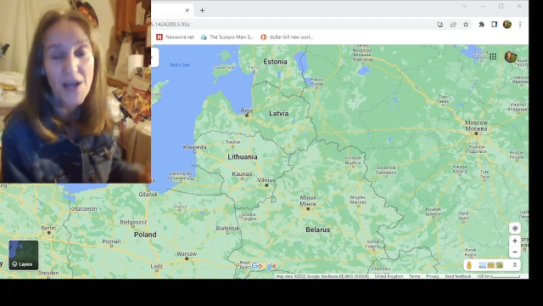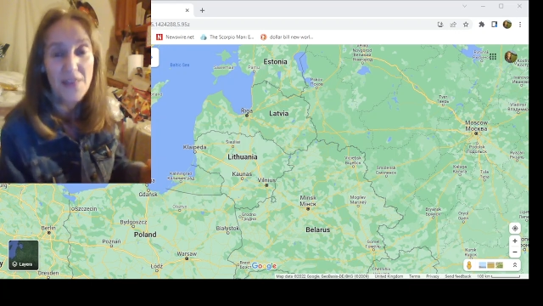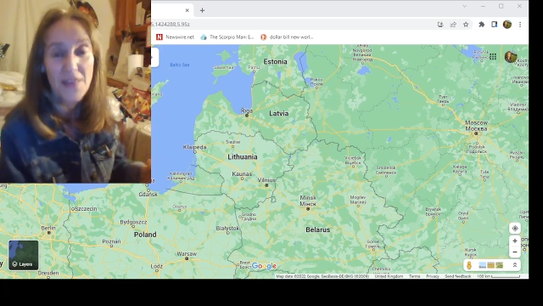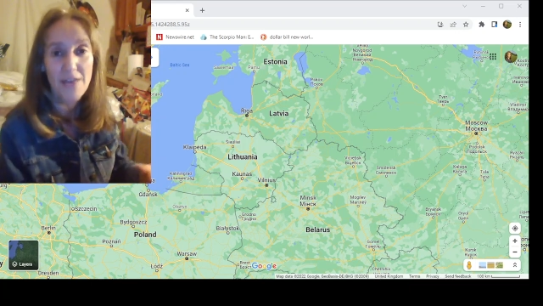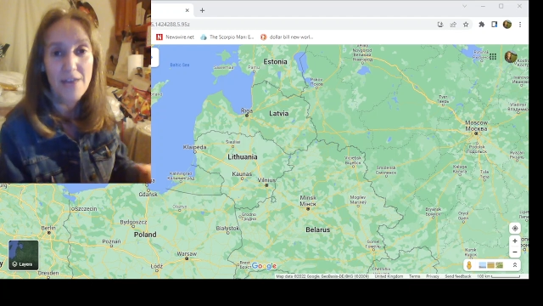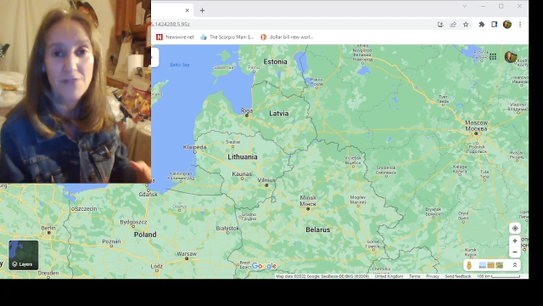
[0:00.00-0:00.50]

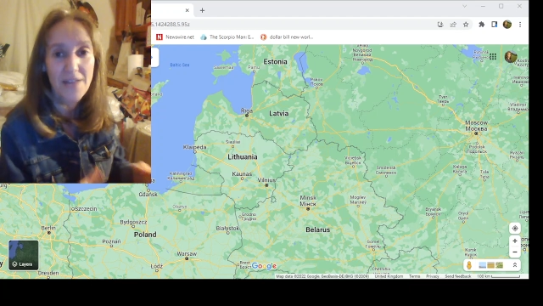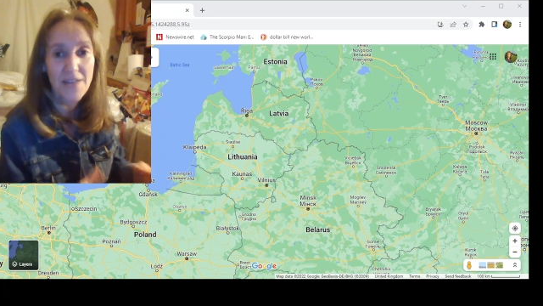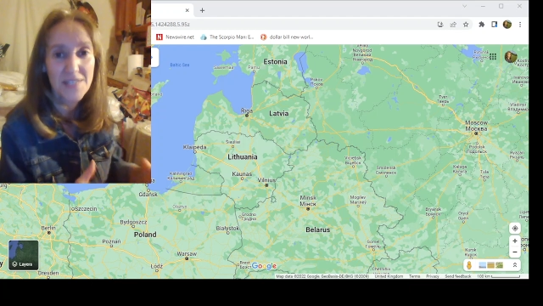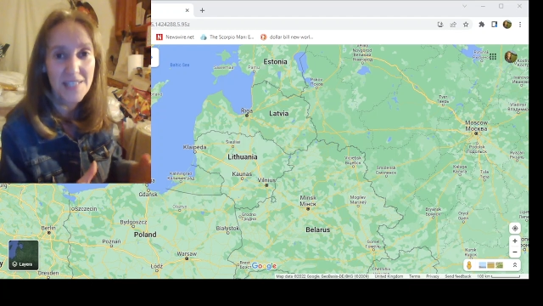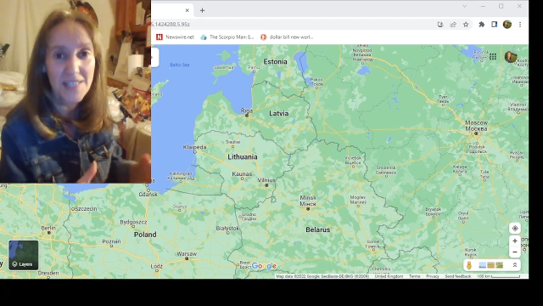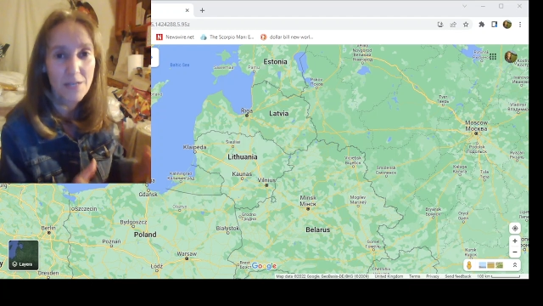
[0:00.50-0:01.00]
They've done
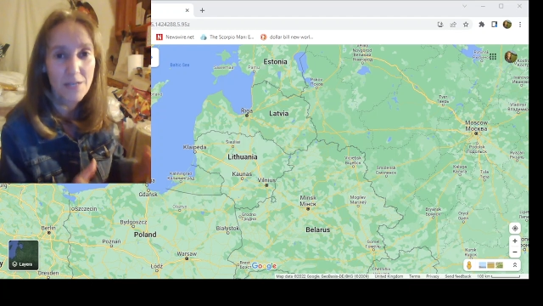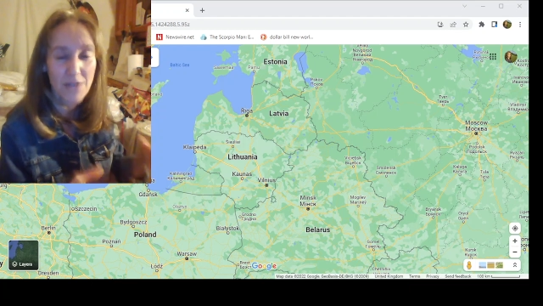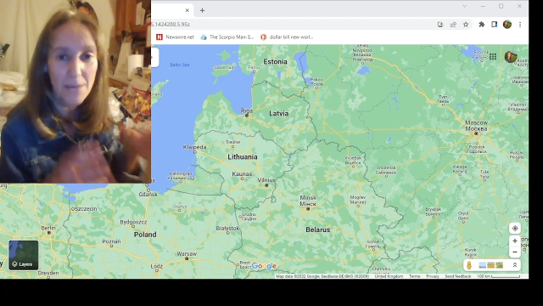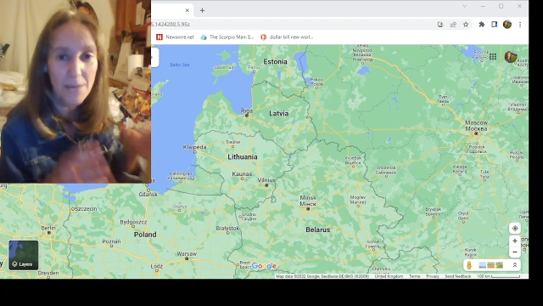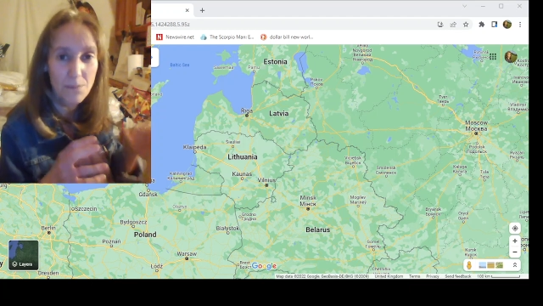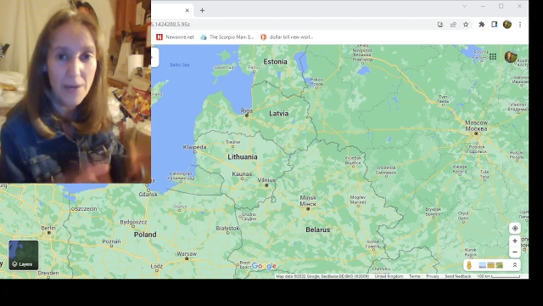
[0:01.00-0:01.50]
this thing of
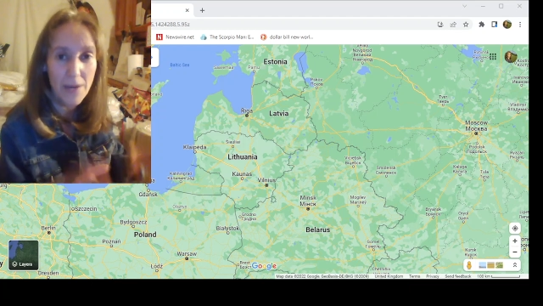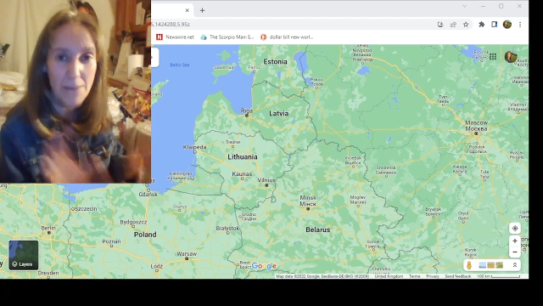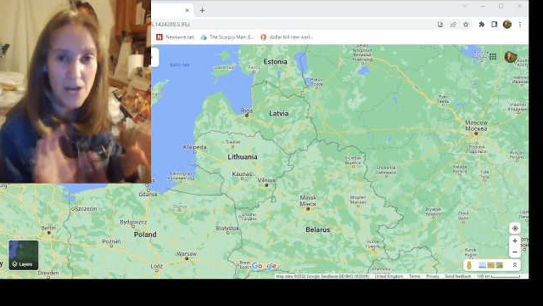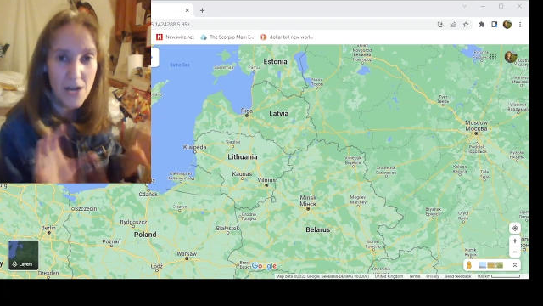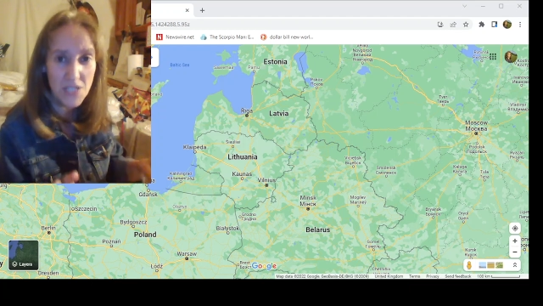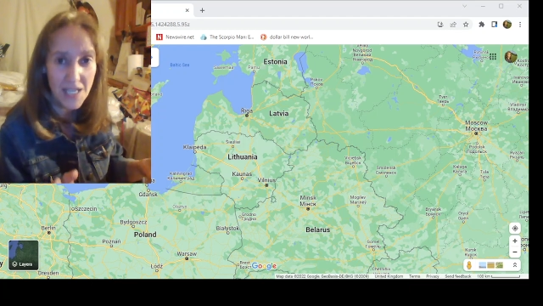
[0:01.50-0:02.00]
cap-
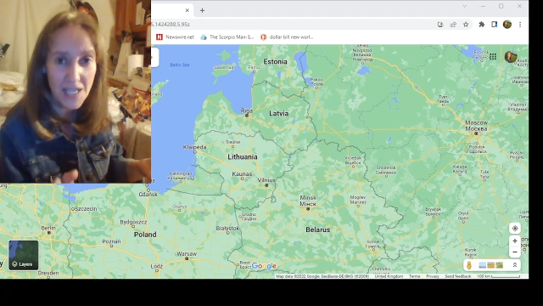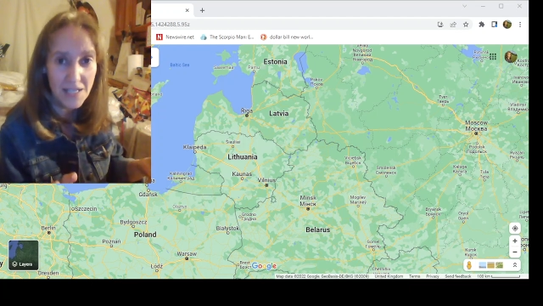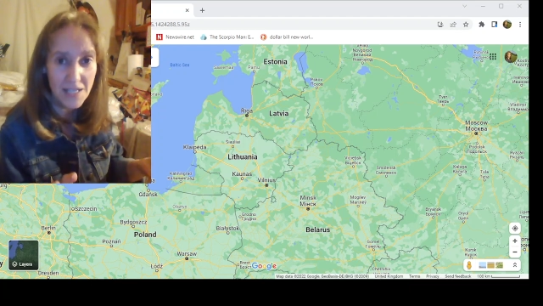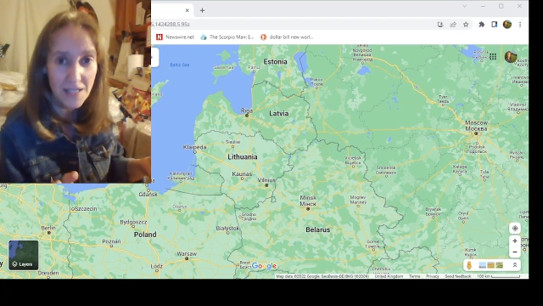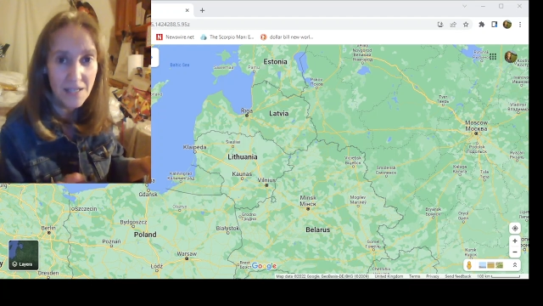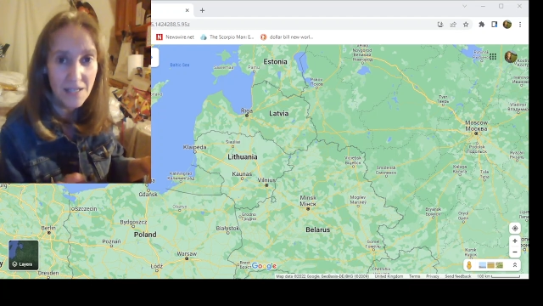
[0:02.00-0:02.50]
Mao said,
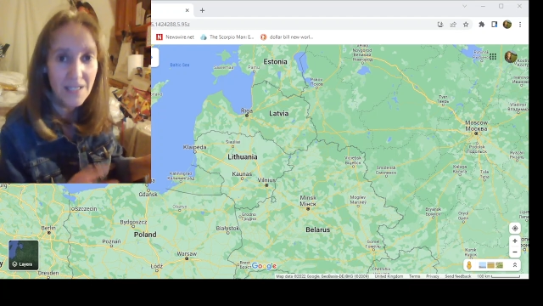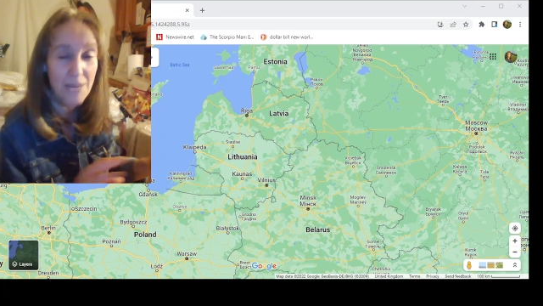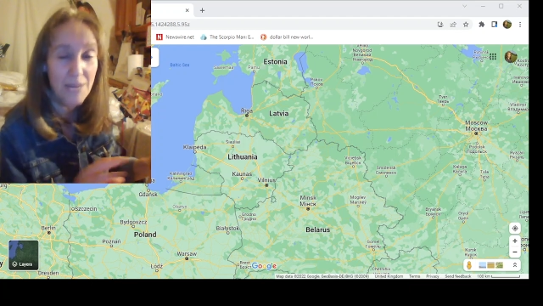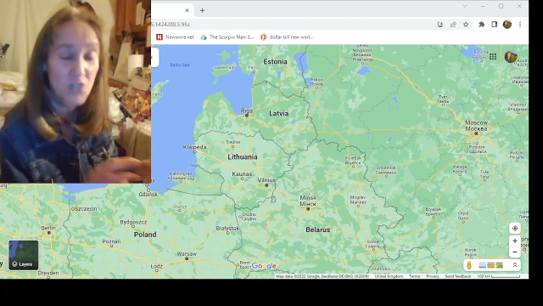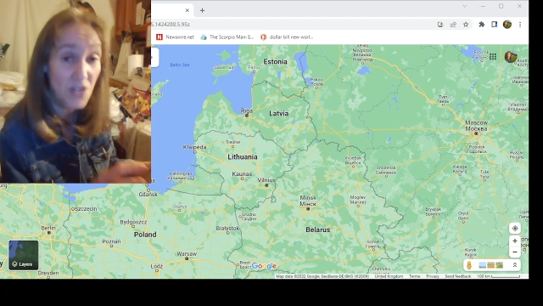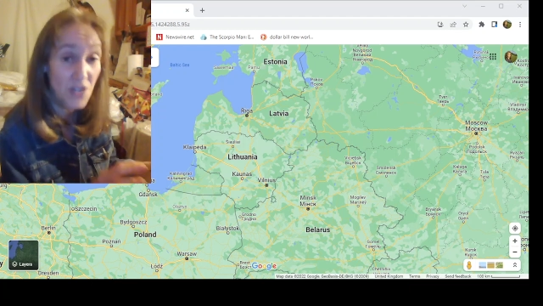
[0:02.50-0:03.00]

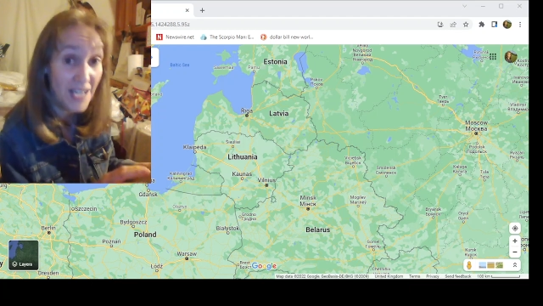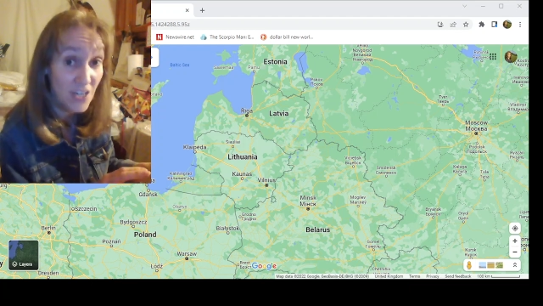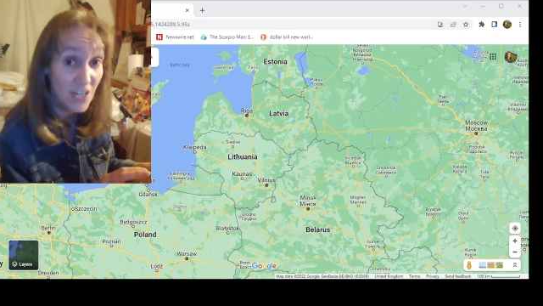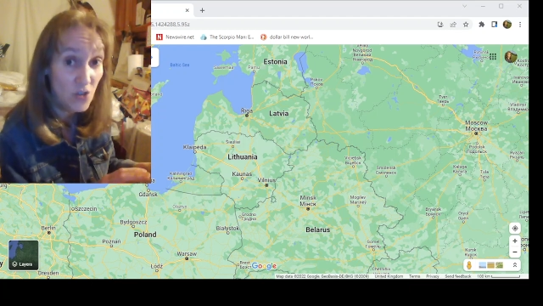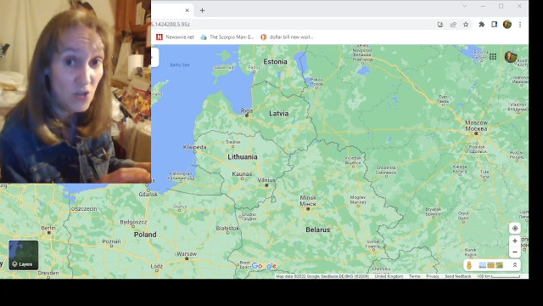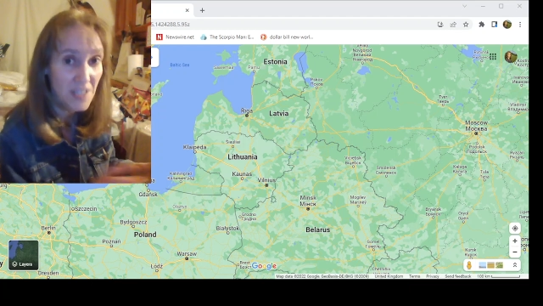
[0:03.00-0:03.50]
capture the
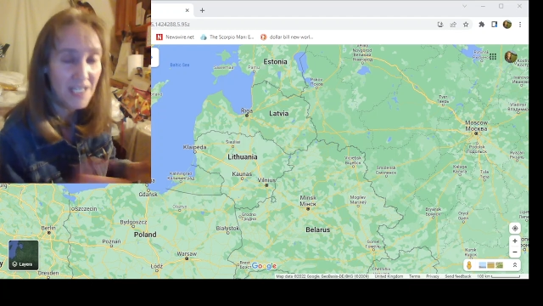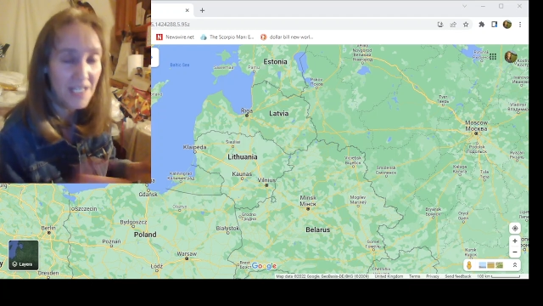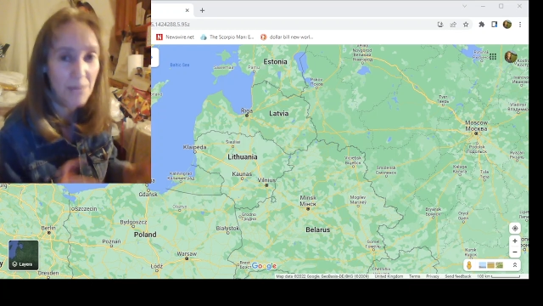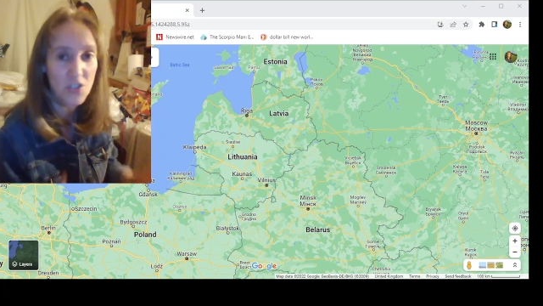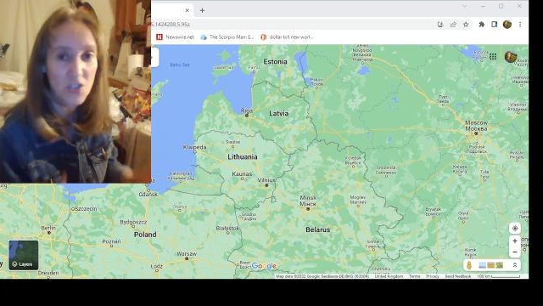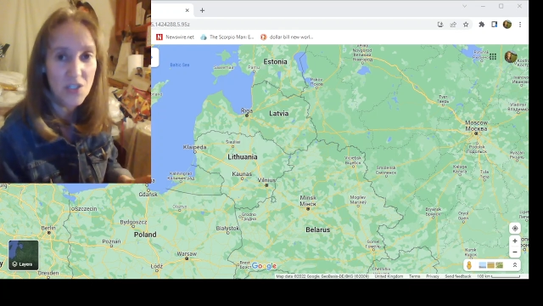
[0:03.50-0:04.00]
country, to
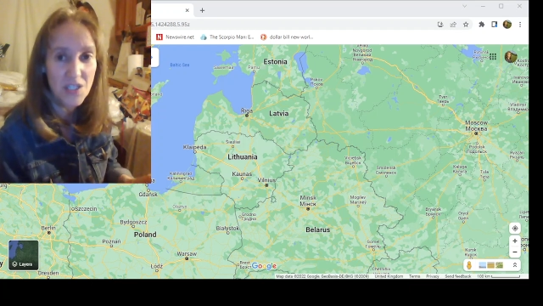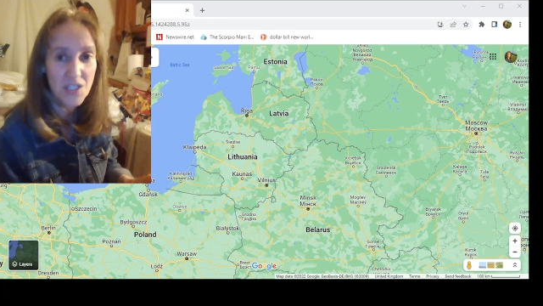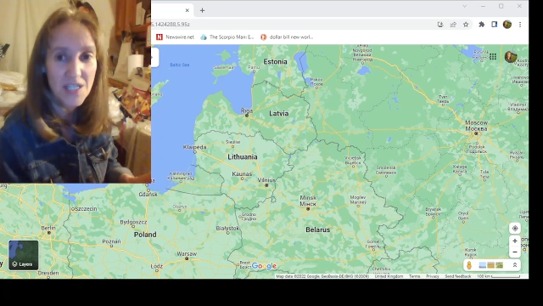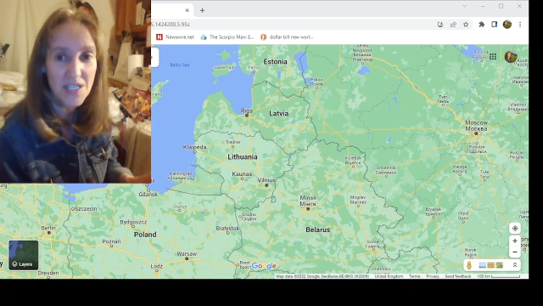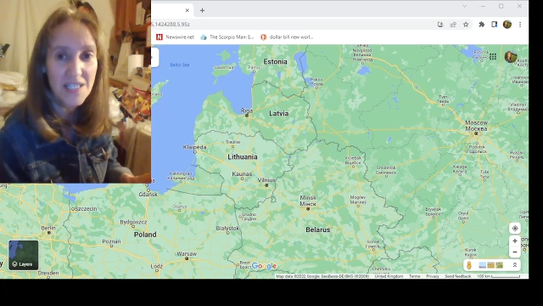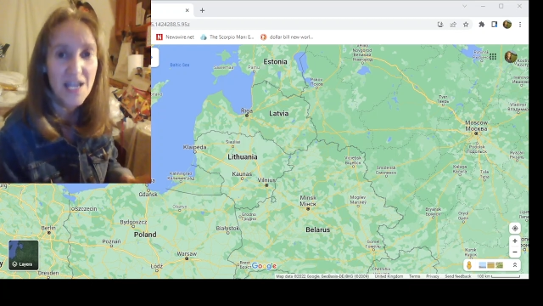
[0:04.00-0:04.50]
capture the
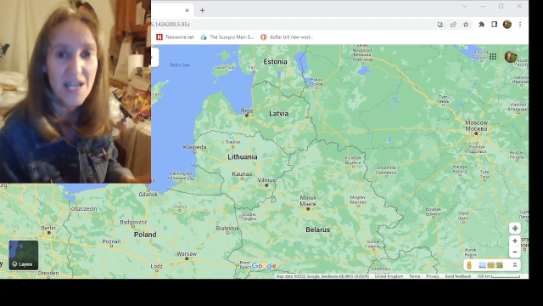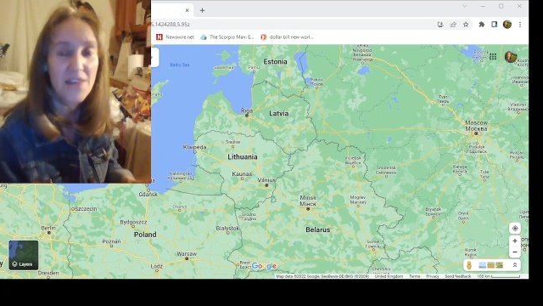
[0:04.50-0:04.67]
cities.